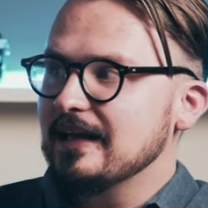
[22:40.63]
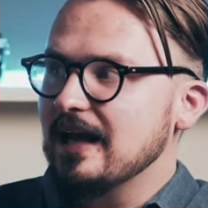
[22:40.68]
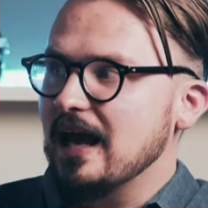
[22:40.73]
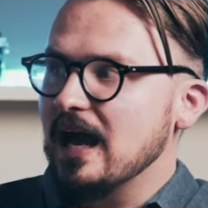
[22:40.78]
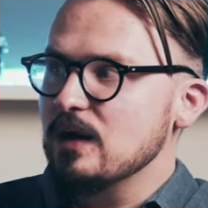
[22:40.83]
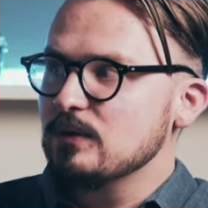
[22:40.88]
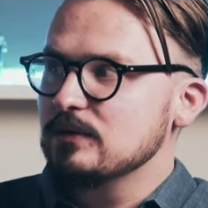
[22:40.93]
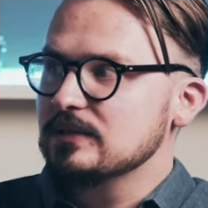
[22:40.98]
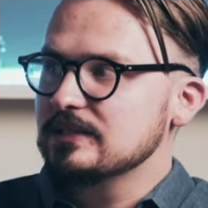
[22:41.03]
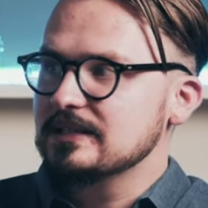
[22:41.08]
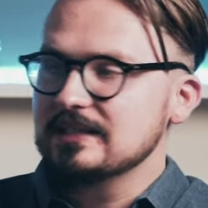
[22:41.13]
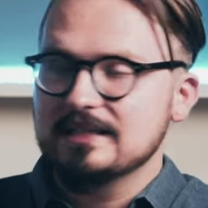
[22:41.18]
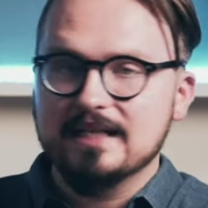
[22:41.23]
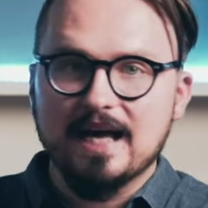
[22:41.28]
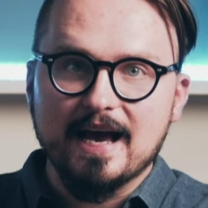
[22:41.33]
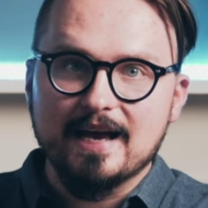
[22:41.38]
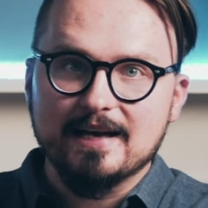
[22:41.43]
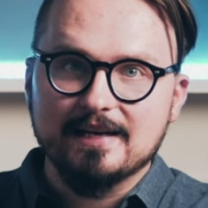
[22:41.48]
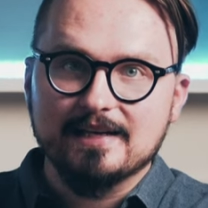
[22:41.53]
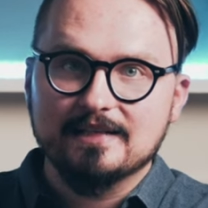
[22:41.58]
I was
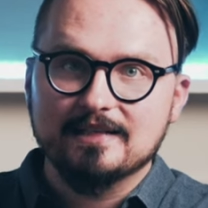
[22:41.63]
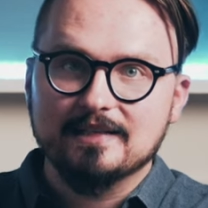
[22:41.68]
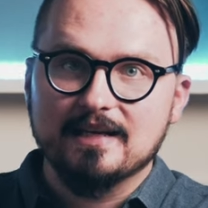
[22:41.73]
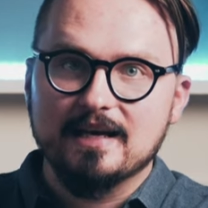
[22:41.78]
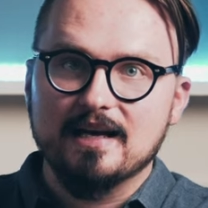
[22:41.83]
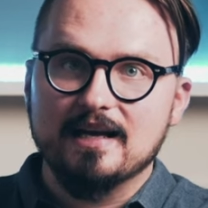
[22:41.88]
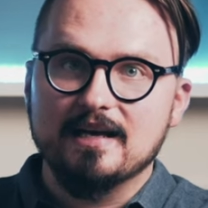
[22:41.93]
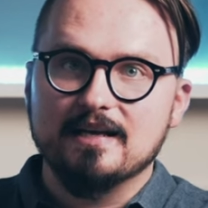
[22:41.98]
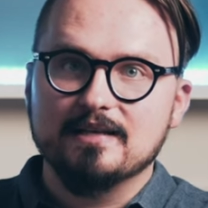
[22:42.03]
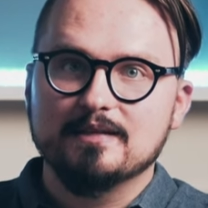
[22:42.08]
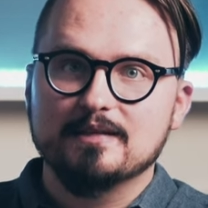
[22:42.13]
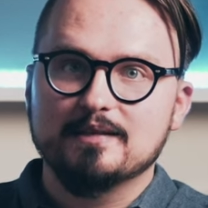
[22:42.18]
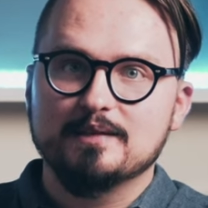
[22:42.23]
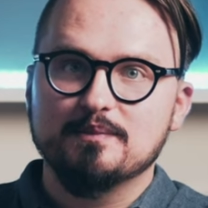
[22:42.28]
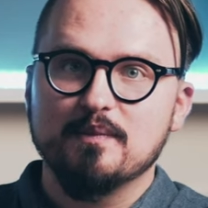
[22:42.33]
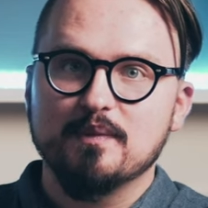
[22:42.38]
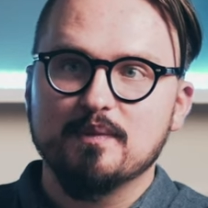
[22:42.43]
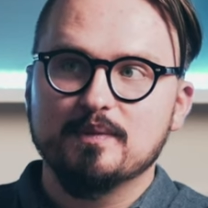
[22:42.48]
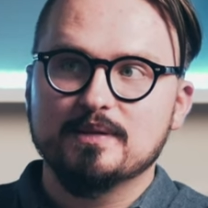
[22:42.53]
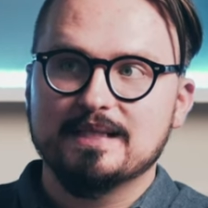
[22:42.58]
lying and
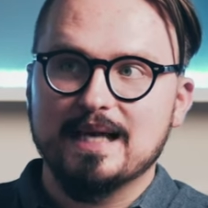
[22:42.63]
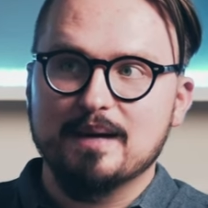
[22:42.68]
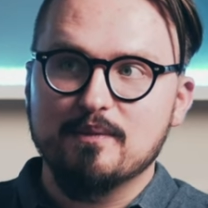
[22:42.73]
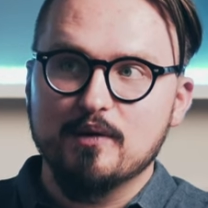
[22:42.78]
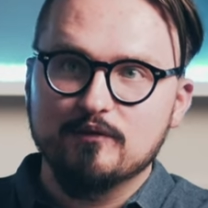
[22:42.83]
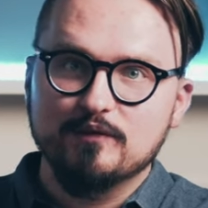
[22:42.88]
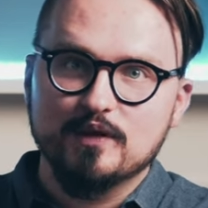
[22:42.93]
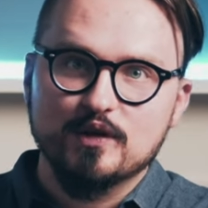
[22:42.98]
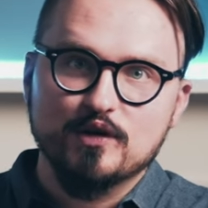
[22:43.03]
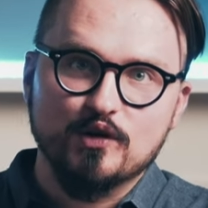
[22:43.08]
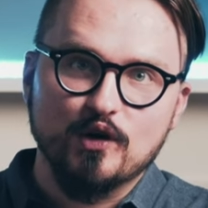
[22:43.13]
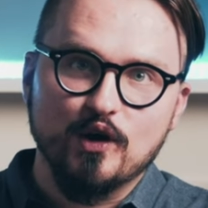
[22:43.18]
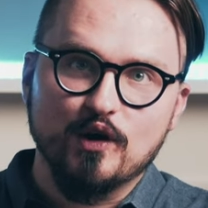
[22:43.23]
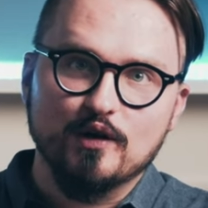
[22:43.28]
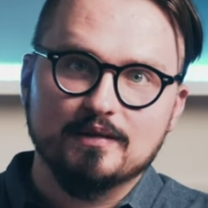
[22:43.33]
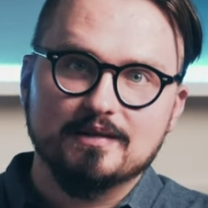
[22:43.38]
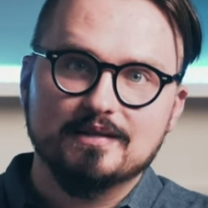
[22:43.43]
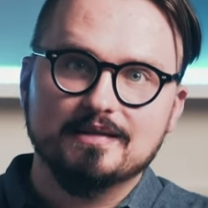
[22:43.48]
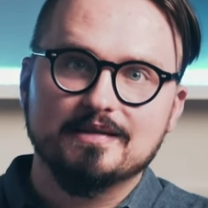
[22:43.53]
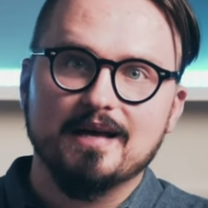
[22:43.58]
some of the
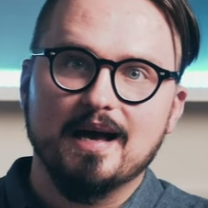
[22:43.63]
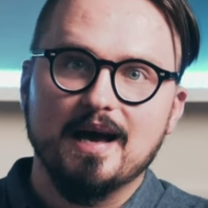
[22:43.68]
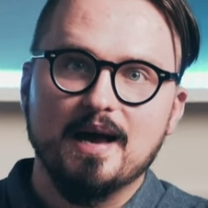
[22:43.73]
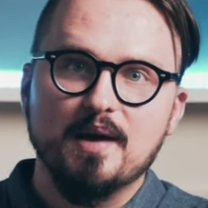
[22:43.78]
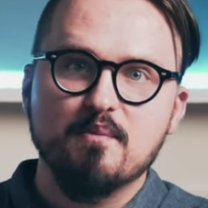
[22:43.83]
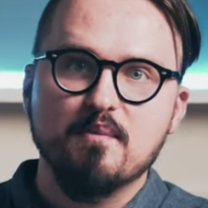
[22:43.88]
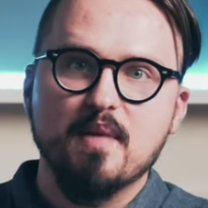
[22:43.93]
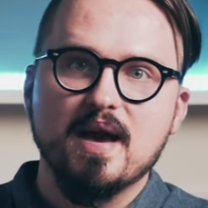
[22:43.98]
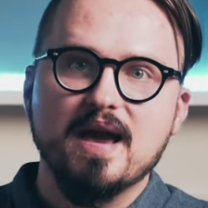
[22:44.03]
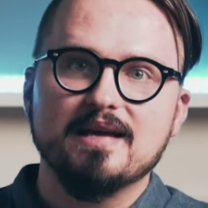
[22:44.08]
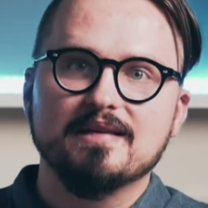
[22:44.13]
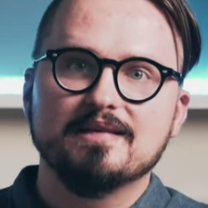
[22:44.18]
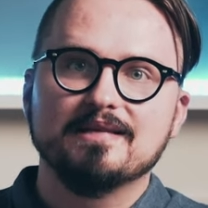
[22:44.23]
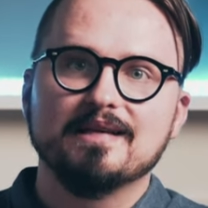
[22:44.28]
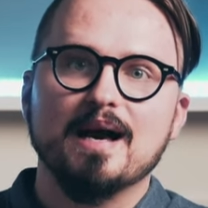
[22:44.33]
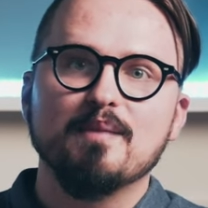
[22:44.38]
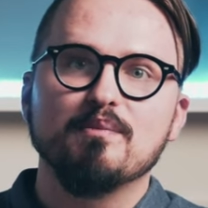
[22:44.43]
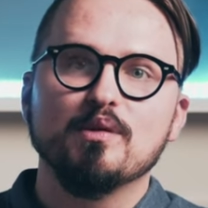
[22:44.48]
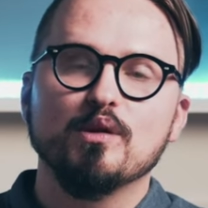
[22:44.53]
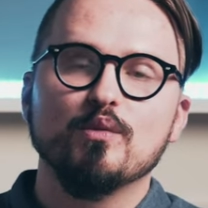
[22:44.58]
shots I made
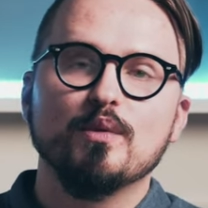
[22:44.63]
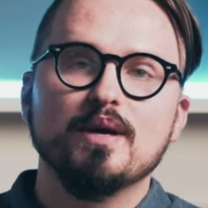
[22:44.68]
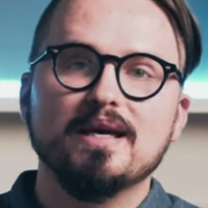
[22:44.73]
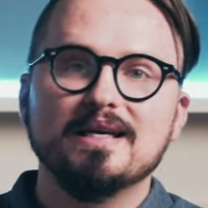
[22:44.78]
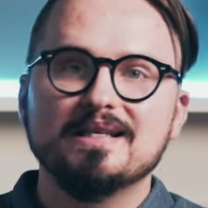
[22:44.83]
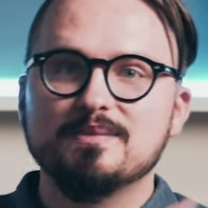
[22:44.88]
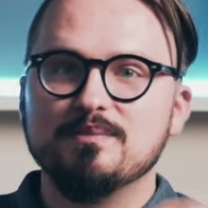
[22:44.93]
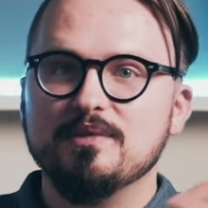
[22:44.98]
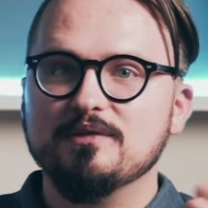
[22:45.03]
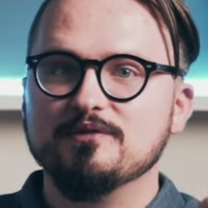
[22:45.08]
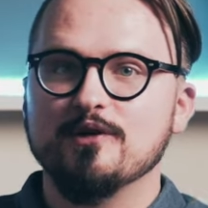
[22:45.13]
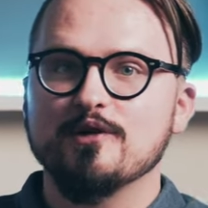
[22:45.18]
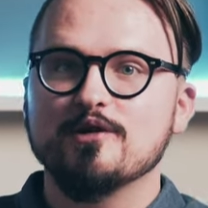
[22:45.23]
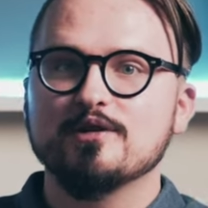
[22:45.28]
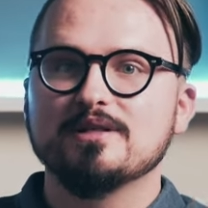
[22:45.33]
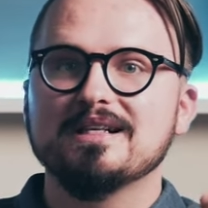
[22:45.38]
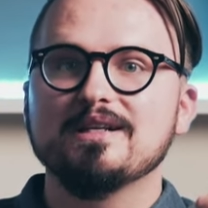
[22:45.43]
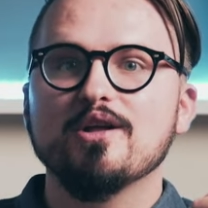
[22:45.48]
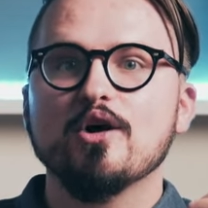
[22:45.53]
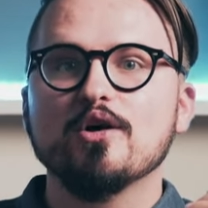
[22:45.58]
couple weeks
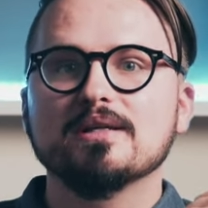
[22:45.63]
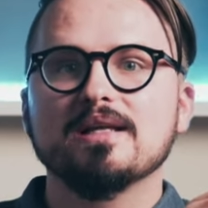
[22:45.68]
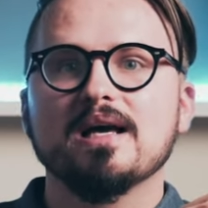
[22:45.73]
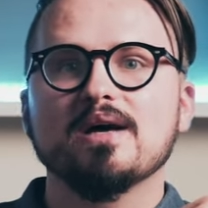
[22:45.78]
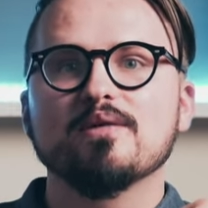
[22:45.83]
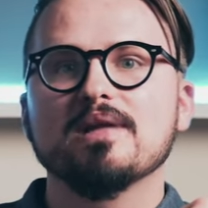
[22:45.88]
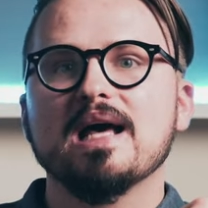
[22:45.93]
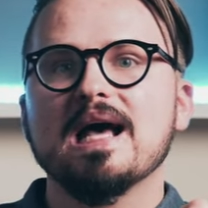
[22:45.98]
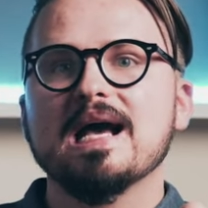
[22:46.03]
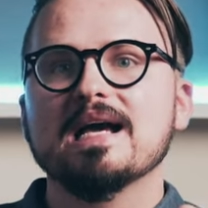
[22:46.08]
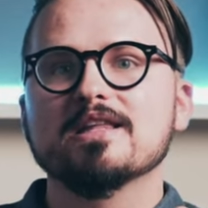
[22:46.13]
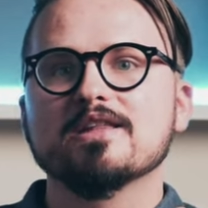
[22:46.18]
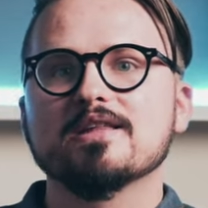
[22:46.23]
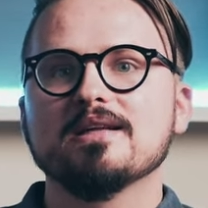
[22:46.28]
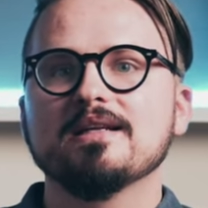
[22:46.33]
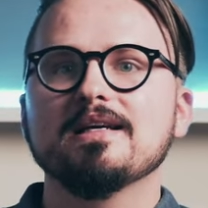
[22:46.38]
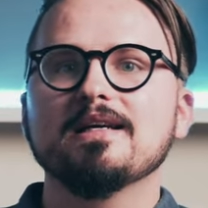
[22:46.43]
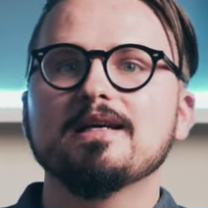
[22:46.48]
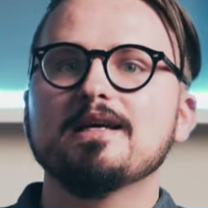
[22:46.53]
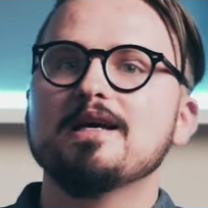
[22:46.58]
before the lockdown
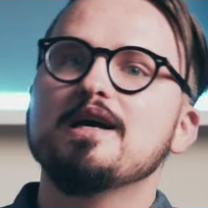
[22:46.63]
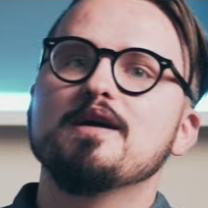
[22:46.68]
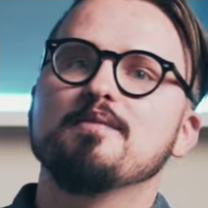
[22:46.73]
actually.